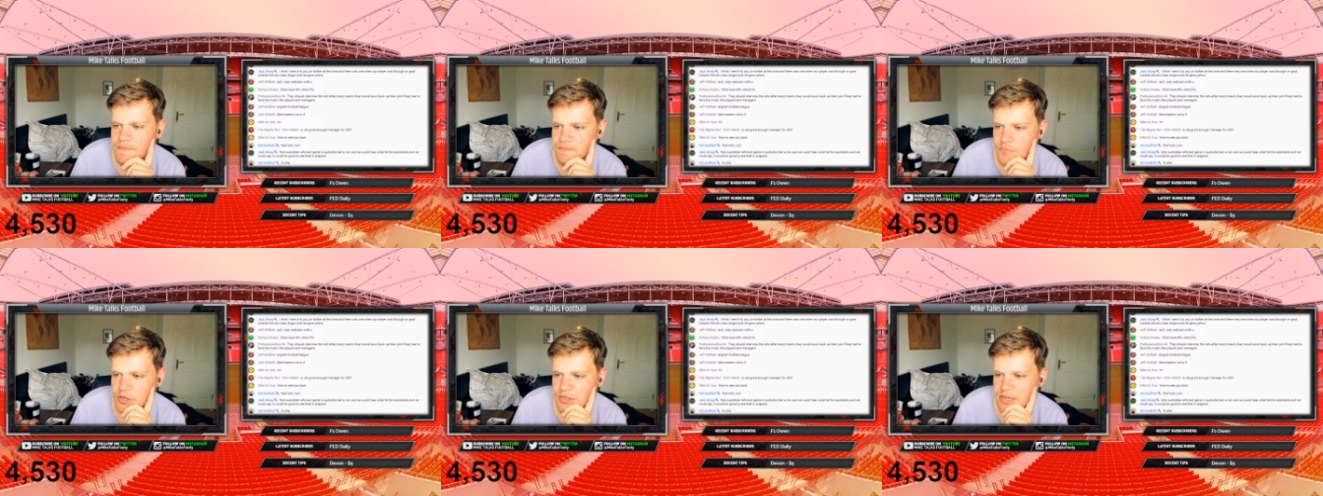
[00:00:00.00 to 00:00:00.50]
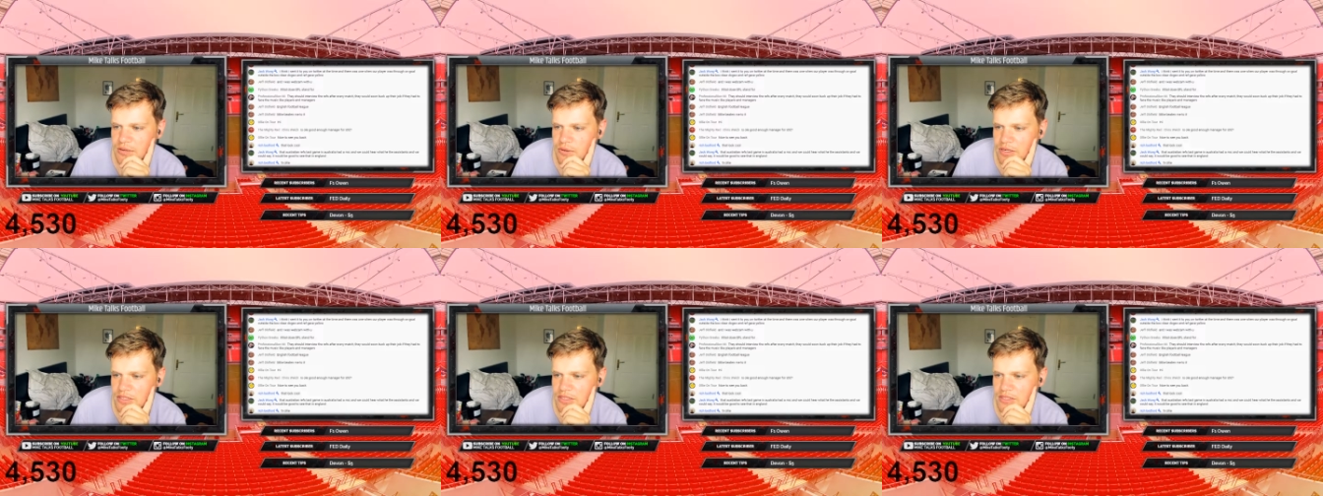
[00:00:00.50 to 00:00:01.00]
We could hear
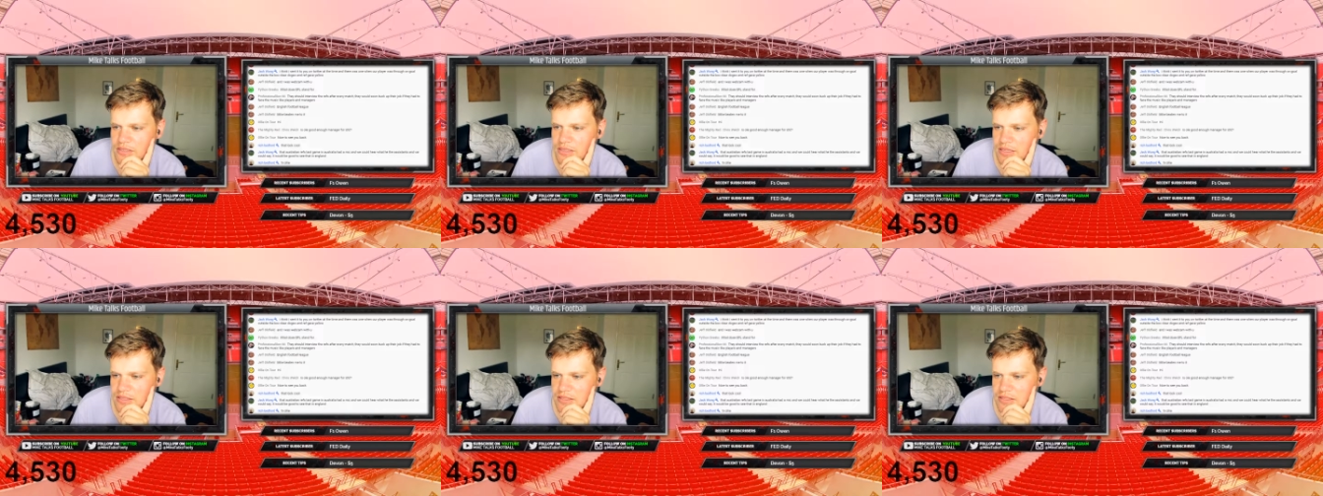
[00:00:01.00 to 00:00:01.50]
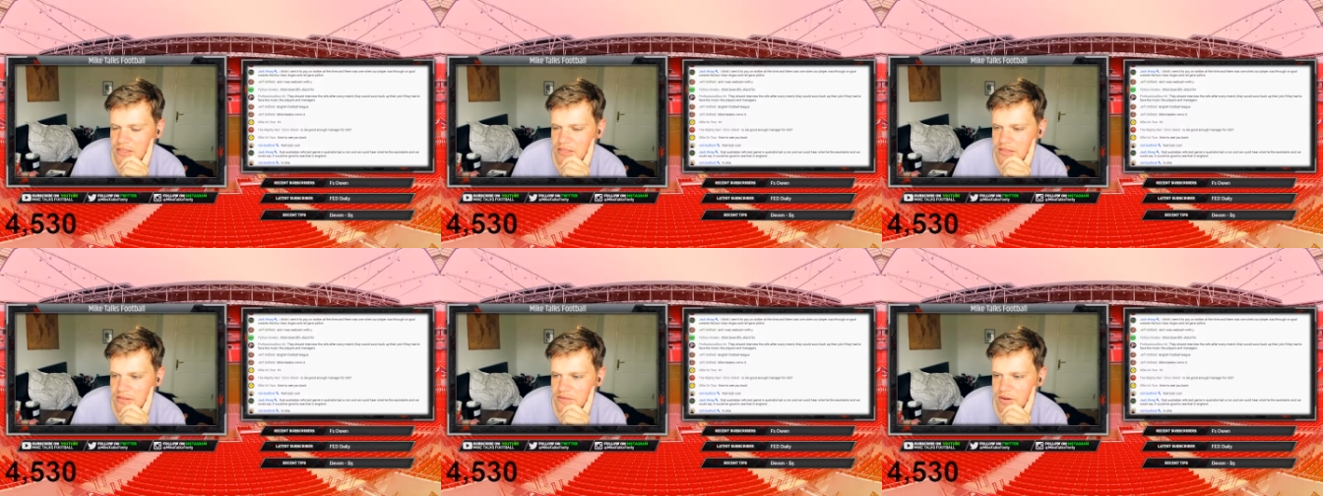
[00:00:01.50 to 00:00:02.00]
what he says the
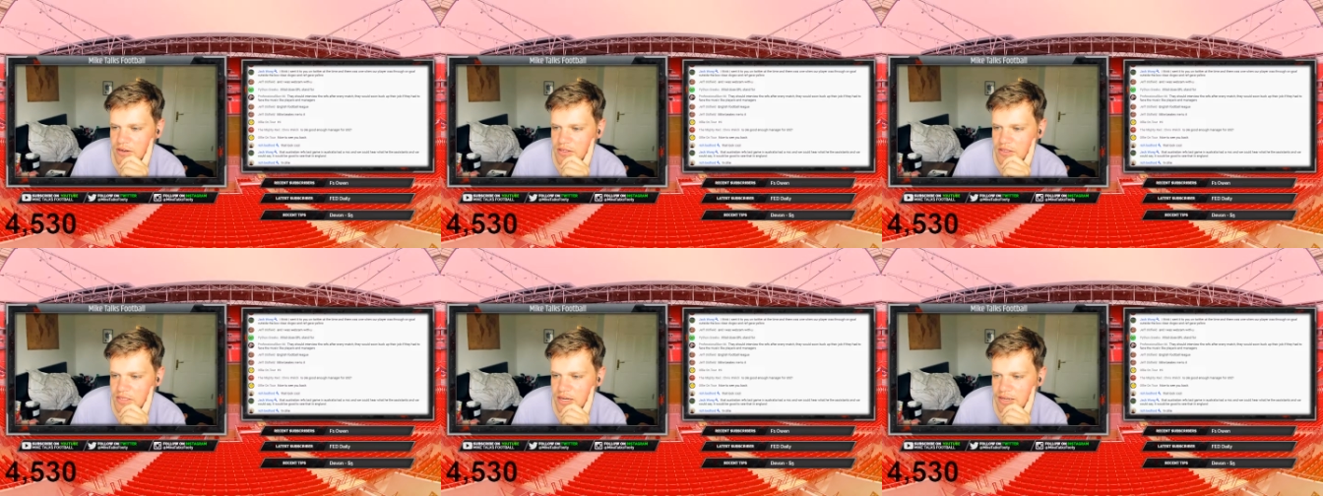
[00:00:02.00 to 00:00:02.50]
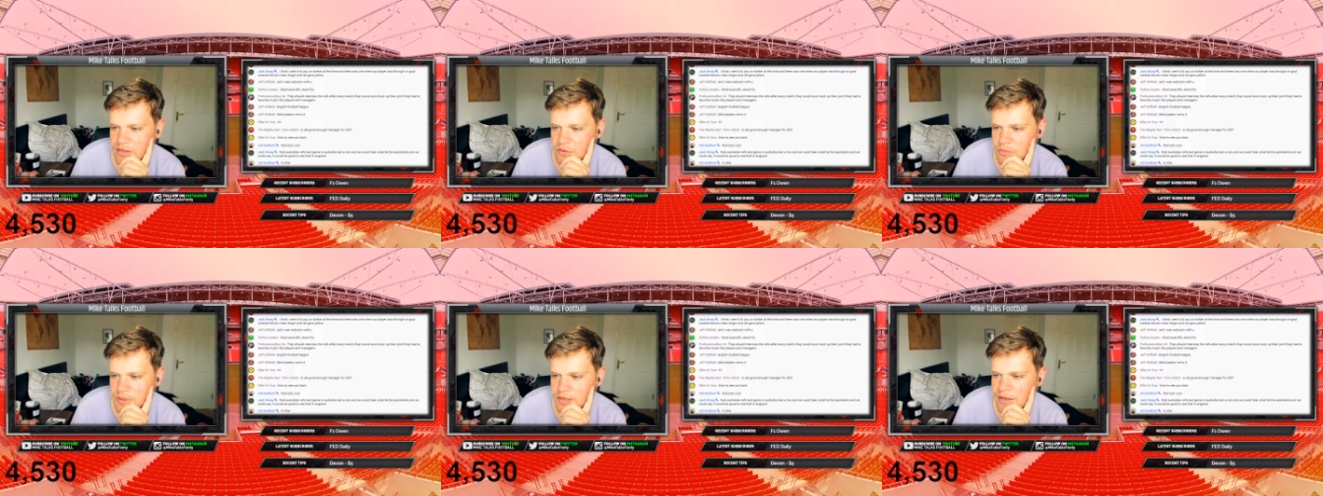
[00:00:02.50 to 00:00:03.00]
assistants of VAR could say. It
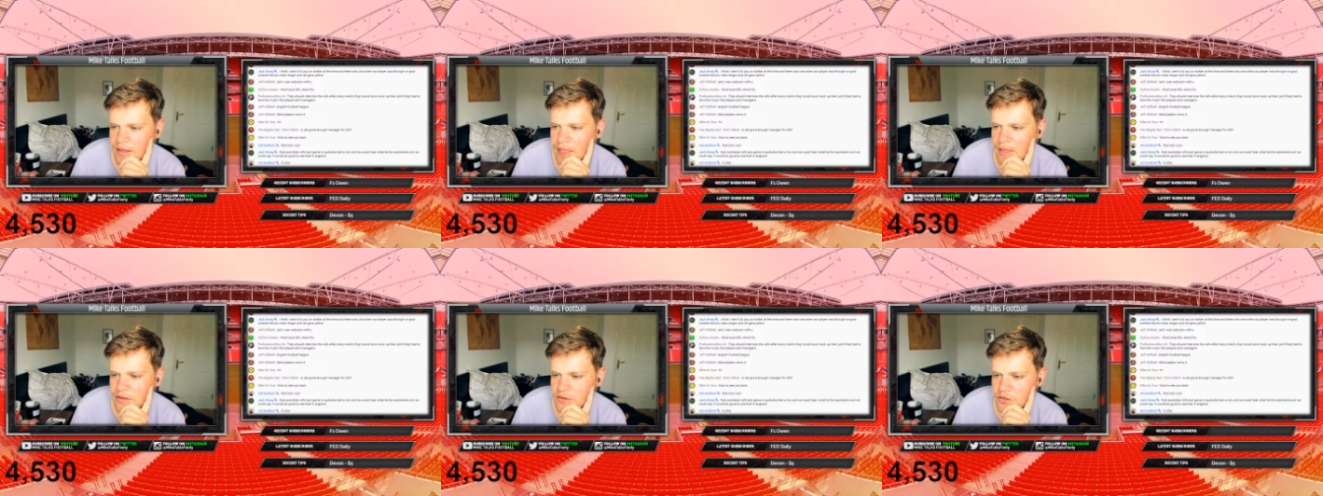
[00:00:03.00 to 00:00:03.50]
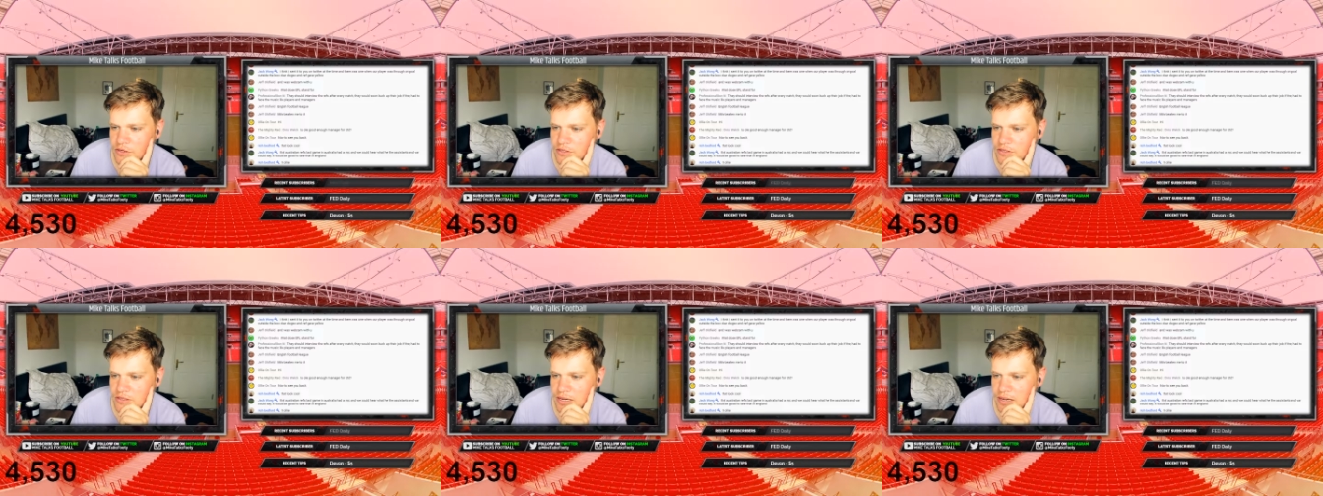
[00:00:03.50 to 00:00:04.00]
would be good
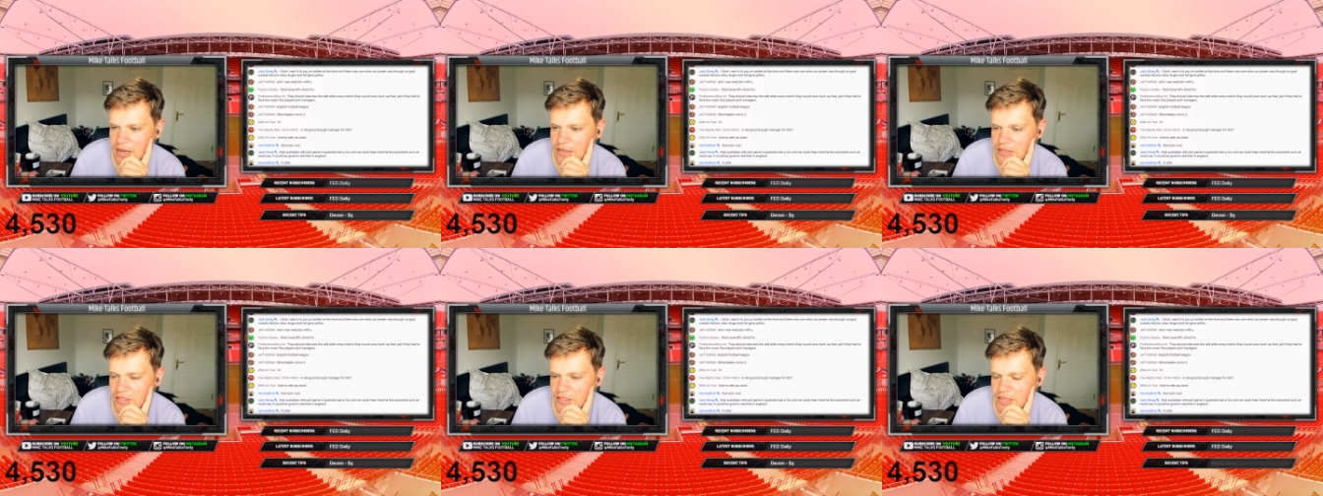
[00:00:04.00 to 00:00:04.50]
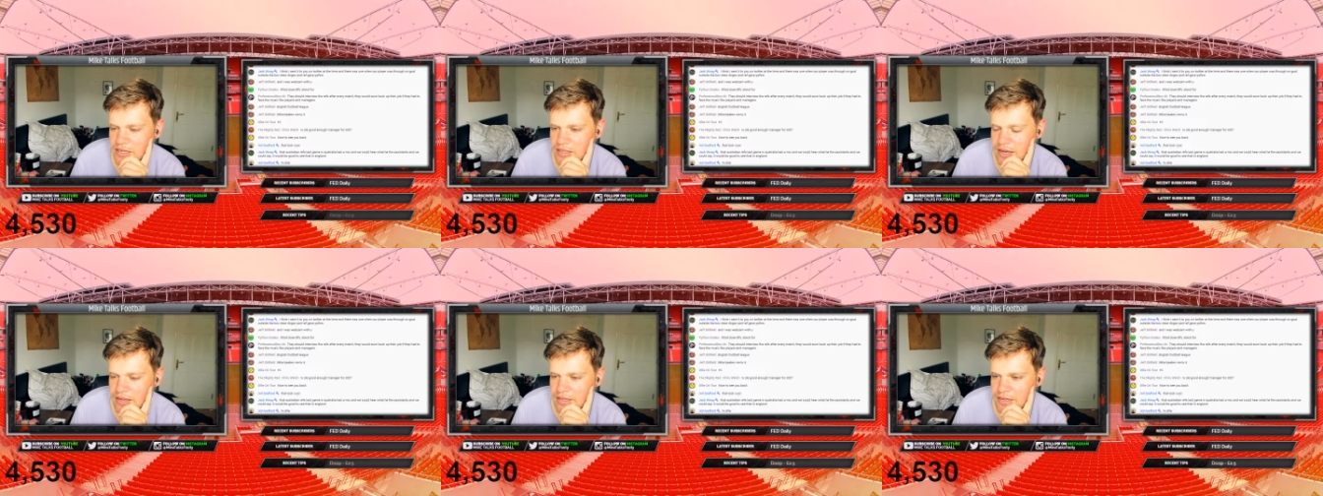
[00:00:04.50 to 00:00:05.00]
to see
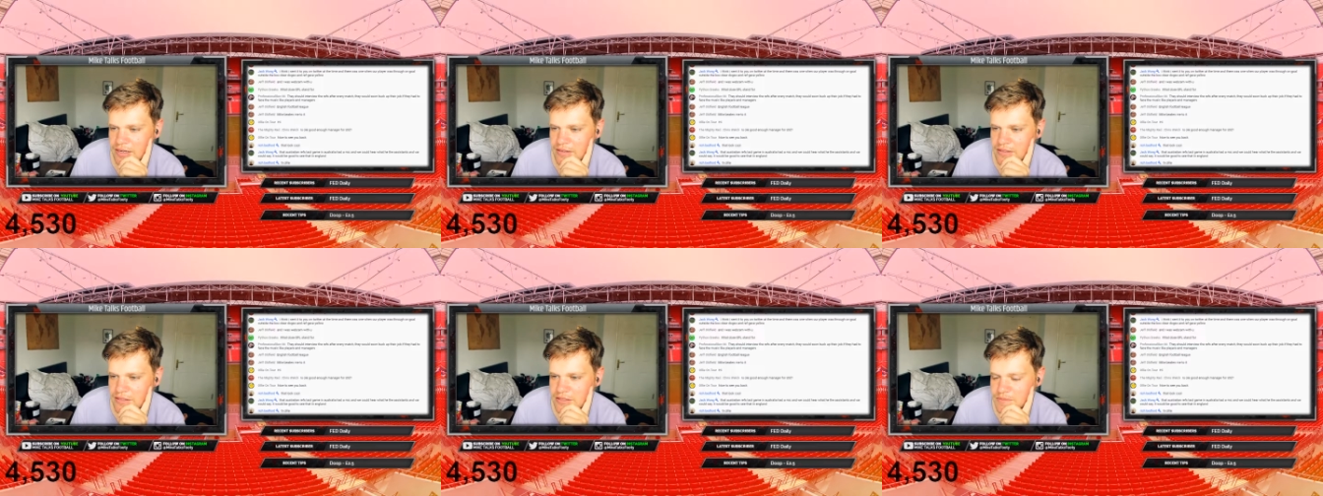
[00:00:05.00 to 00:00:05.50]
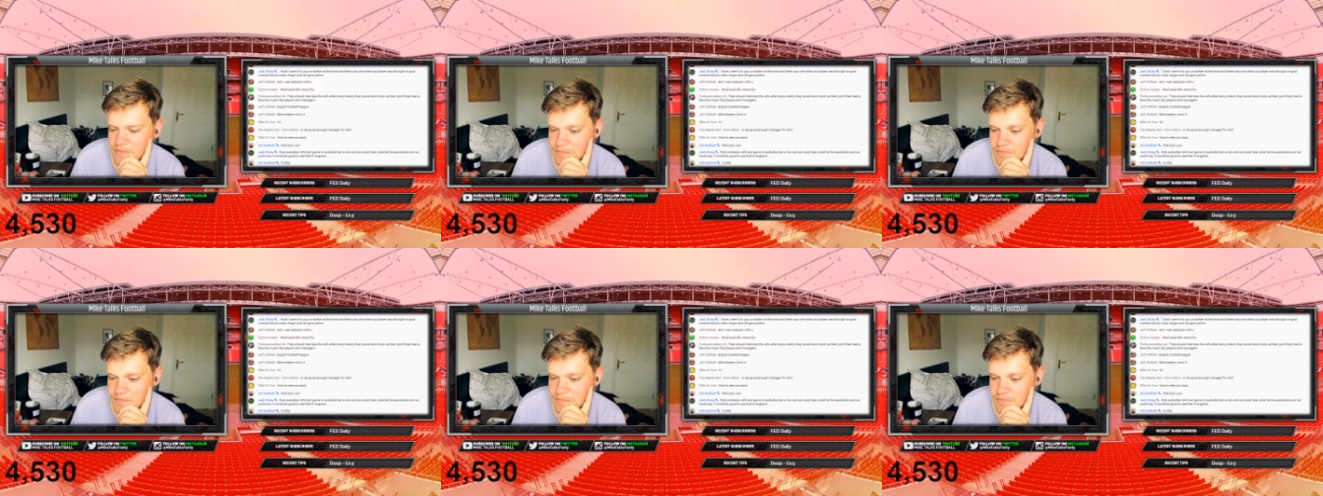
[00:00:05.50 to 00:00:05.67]
that in England.